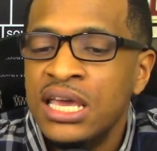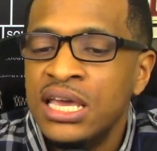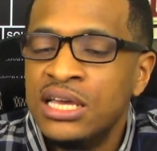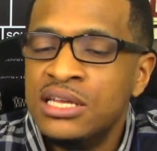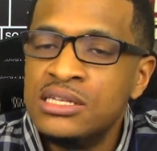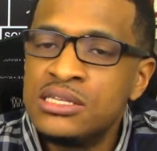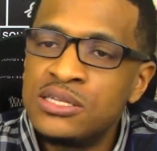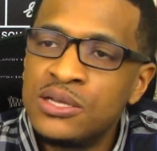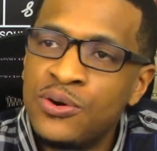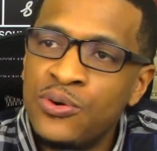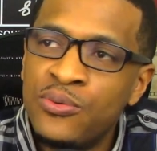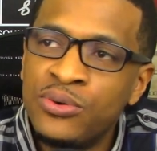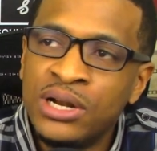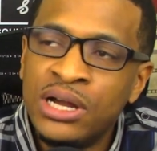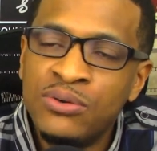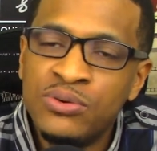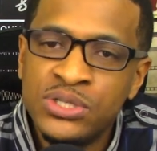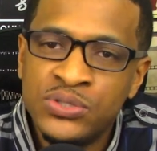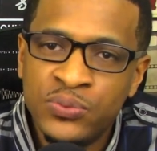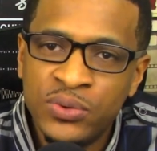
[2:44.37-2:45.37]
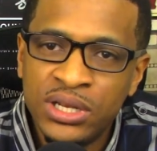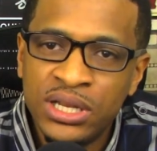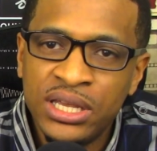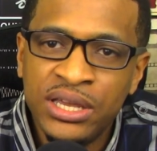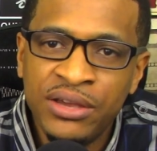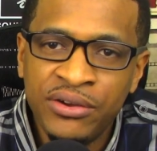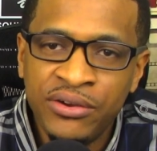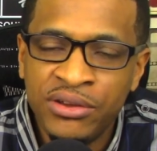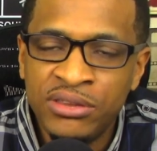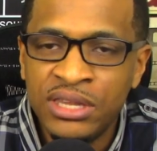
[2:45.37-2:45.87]
And so when I was really
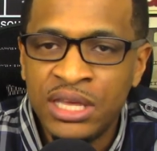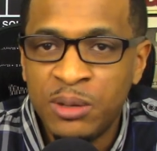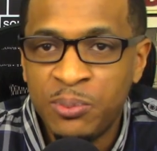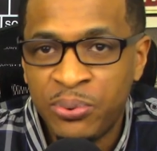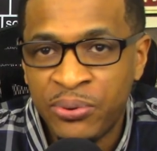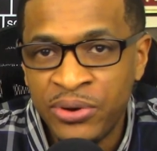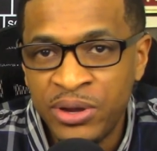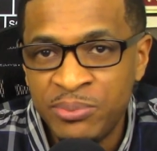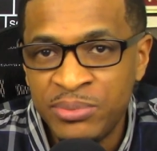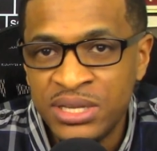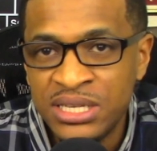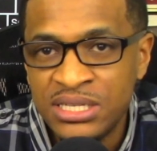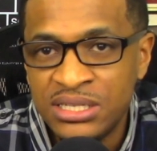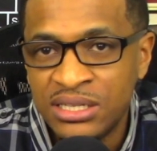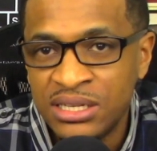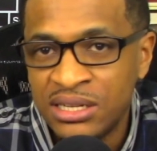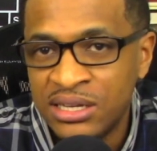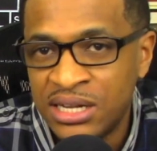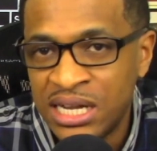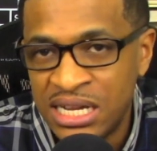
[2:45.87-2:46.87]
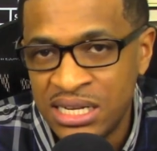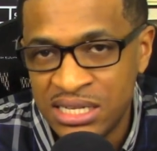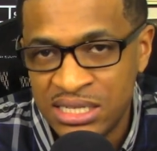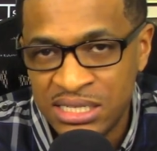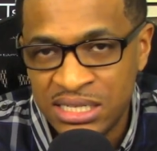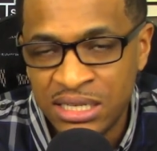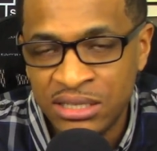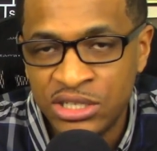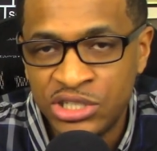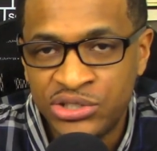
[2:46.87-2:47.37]
hearing that premise and kind of
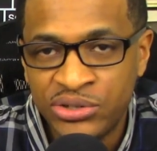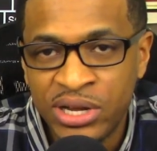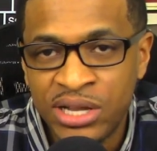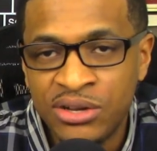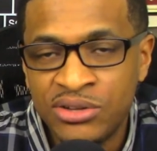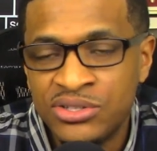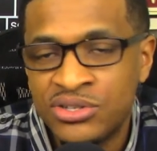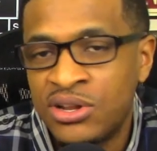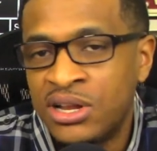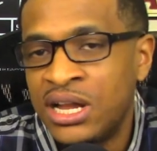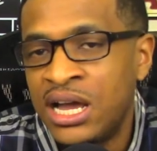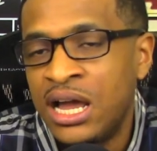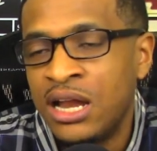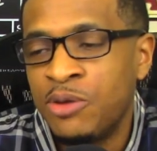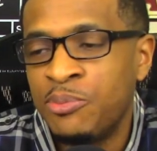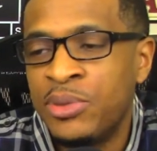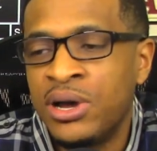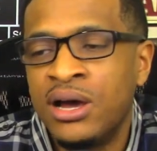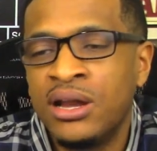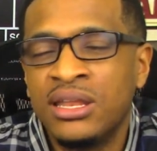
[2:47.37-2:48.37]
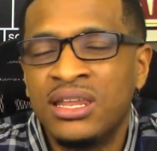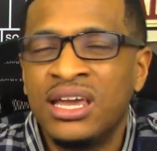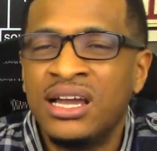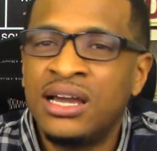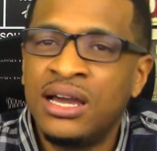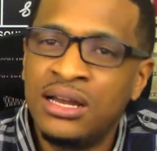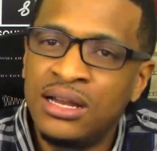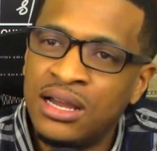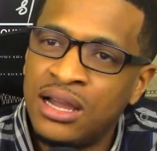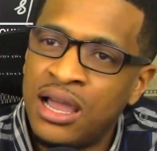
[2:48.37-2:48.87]
seeing the trailers online about it, that
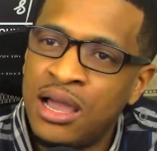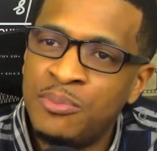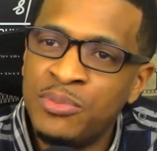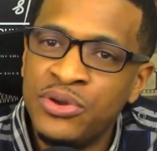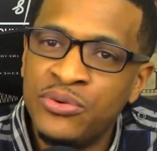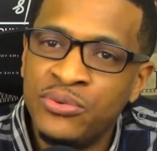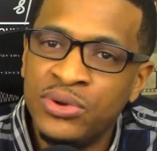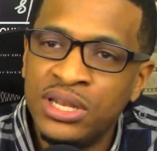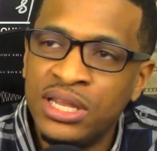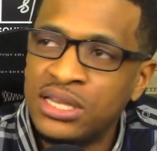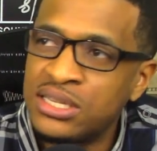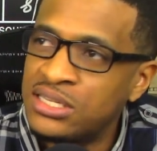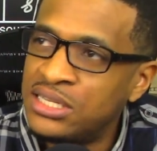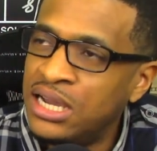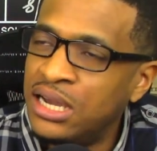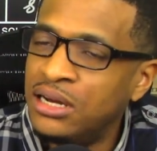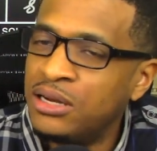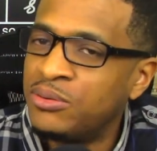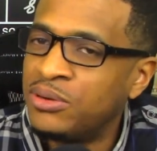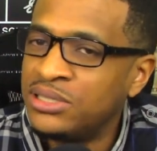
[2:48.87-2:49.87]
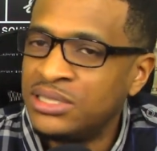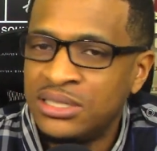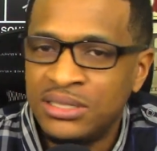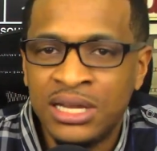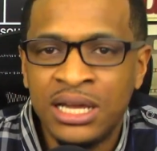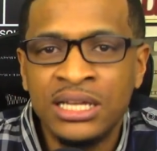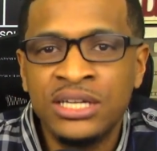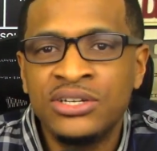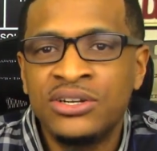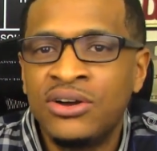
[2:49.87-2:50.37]
kind of got me really excited because I'm
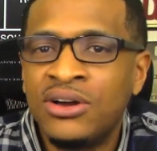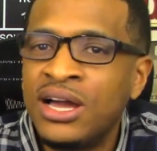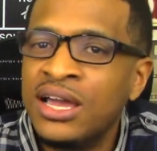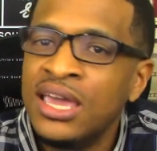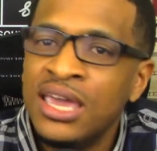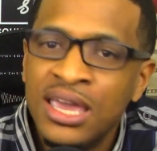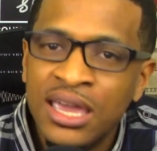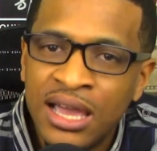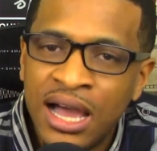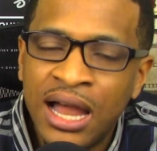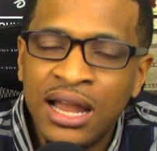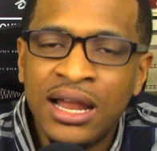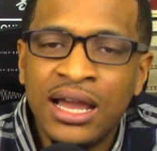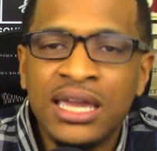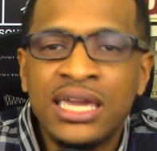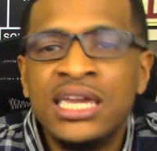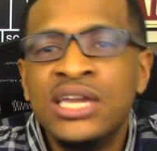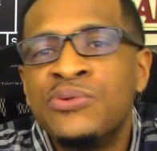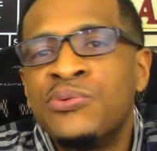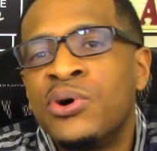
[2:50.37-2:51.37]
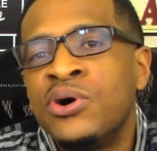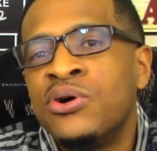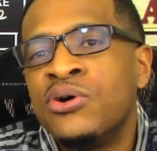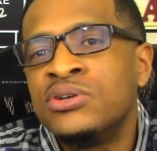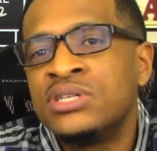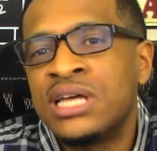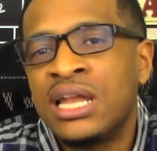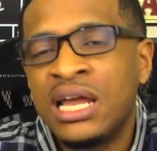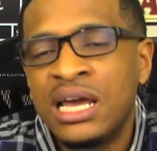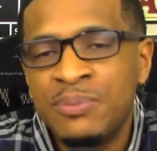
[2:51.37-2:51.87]
like, you know, I, I like
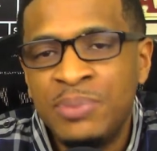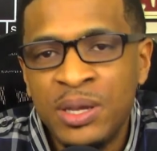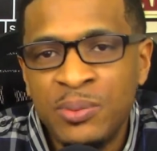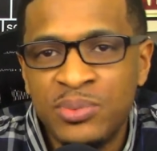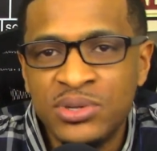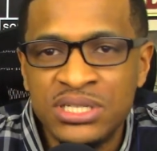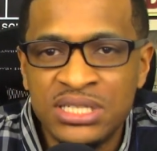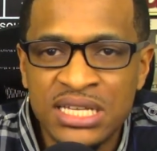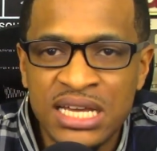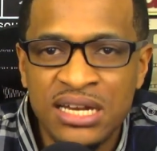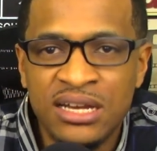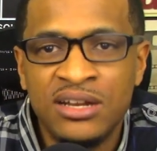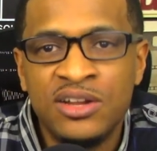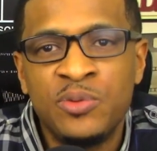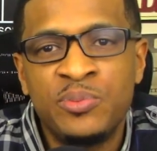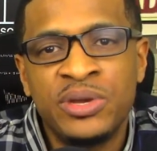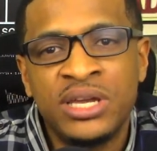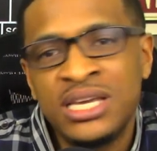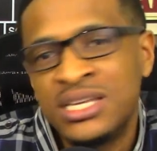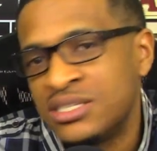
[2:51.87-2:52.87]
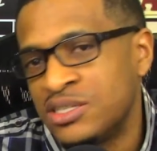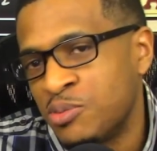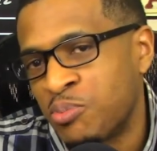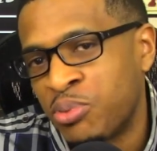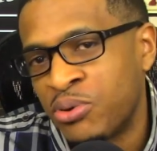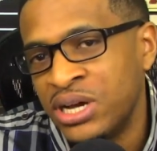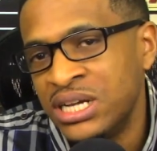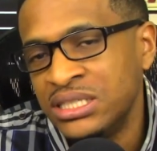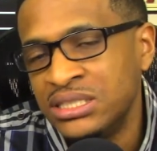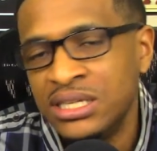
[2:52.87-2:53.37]
heroes. I like people standing up against
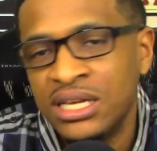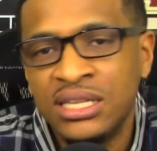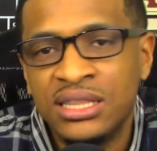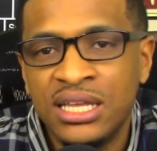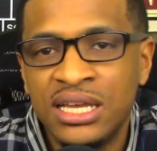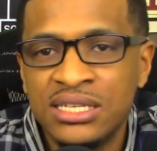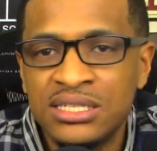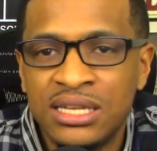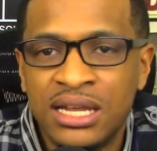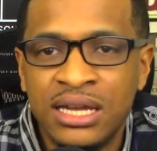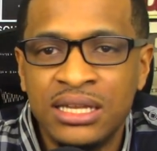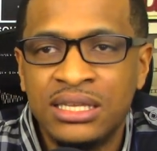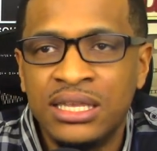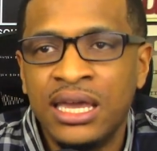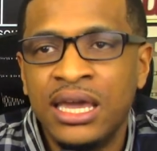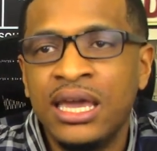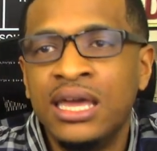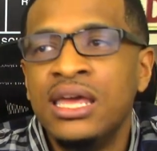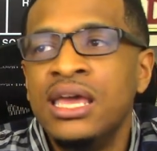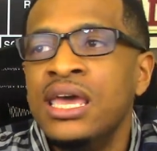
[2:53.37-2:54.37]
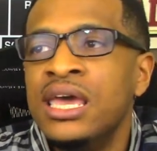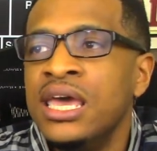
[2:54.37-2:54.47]
oppression and things like that.